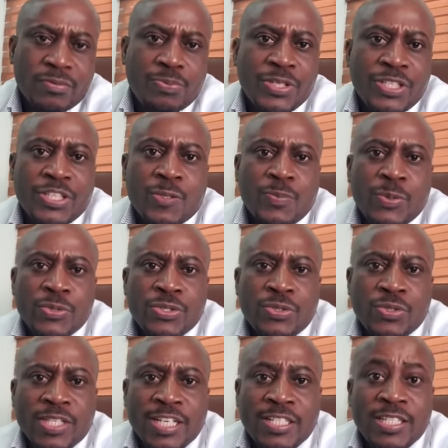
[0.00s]
predisposed
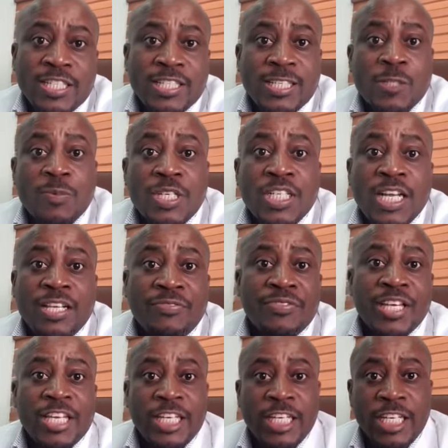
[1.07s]
to such things, especially if
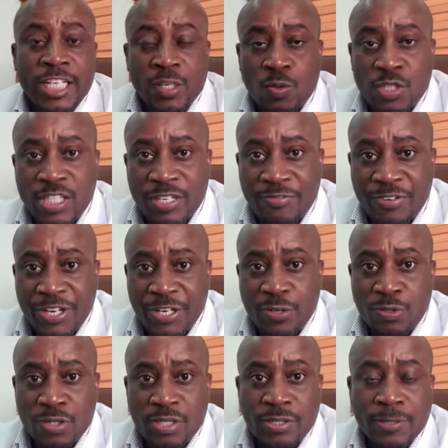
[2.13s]
the healing wasn't very
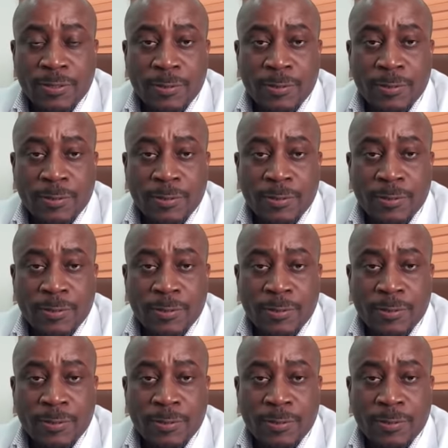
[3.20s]
good.